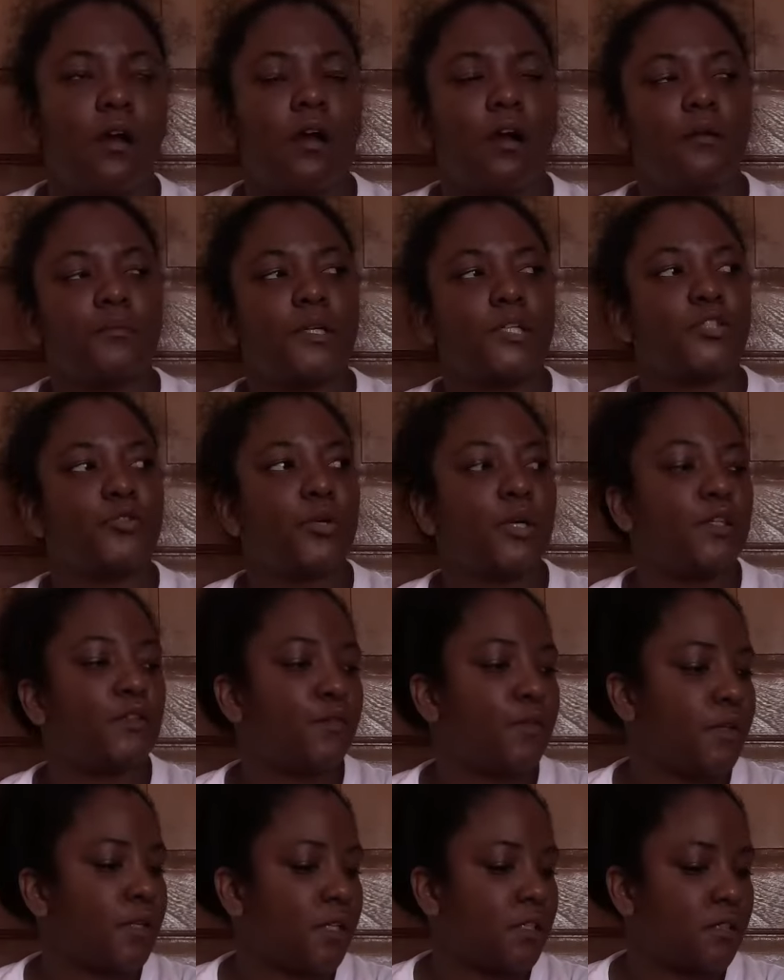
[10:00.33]
How much was
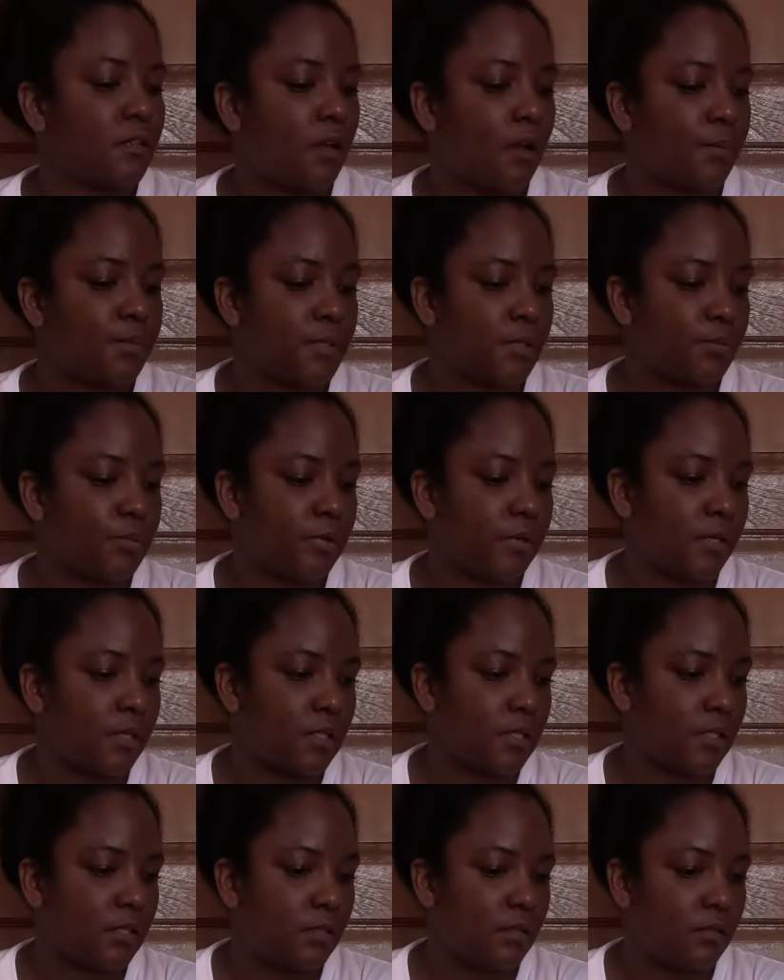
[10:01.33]
for this hops
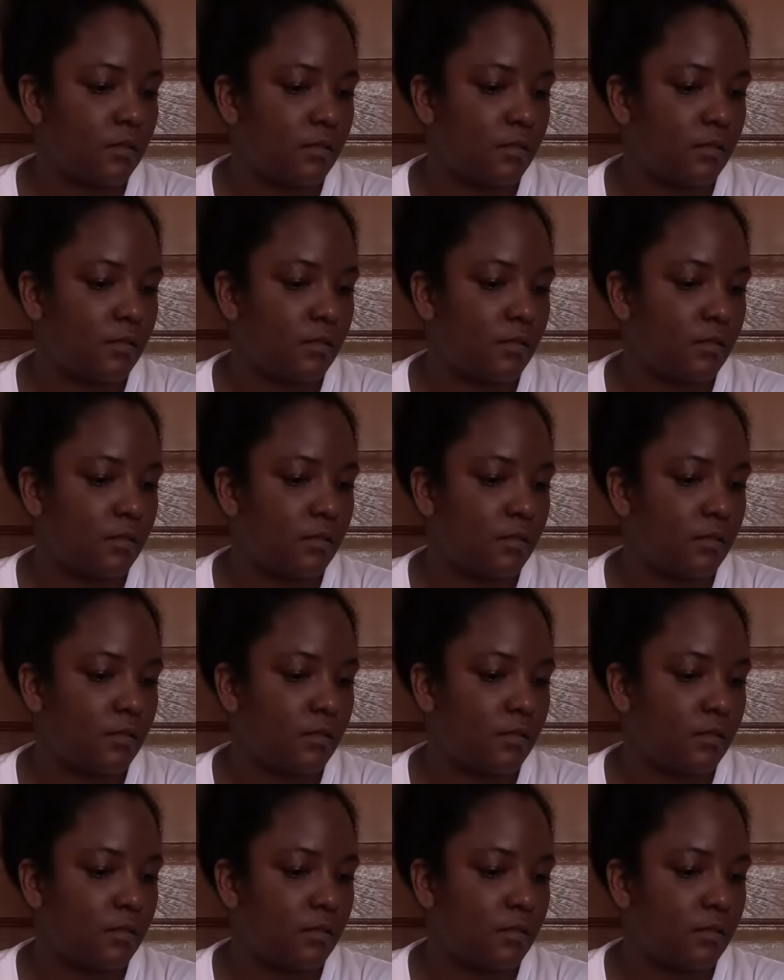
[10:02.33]
bread?